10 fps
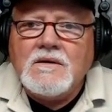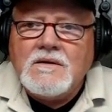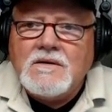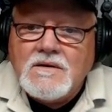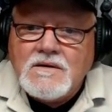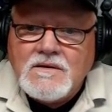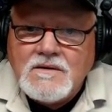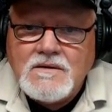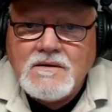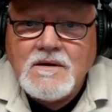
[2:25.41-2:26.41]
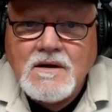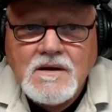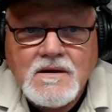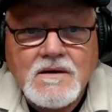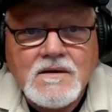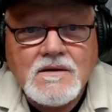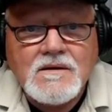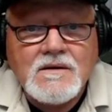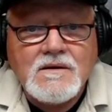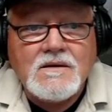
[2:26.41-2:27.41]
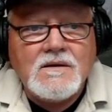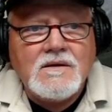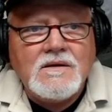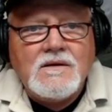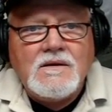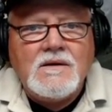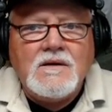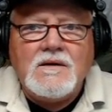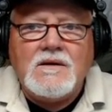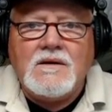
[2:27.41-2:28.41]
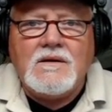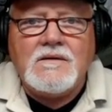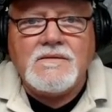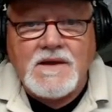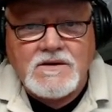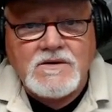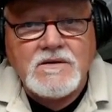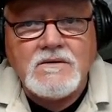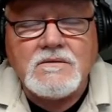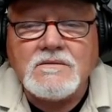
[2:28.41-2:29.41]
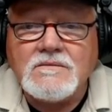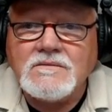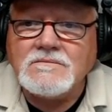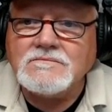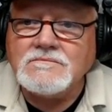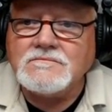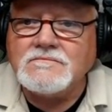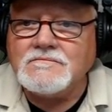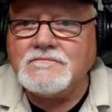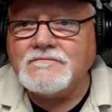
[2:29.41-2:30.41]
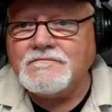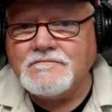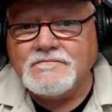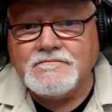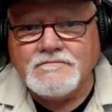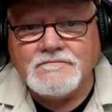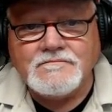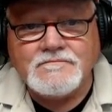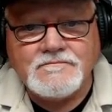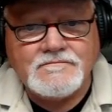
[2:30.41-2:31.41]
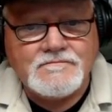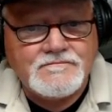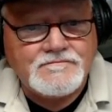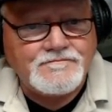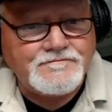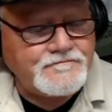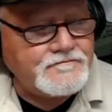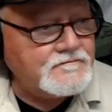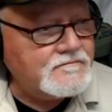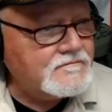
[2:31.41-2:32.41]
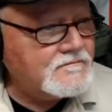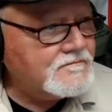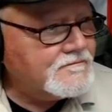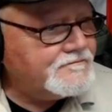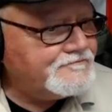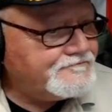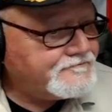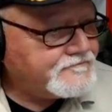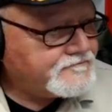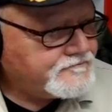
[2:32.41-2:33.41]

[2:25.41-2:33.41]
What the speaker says: [no speech]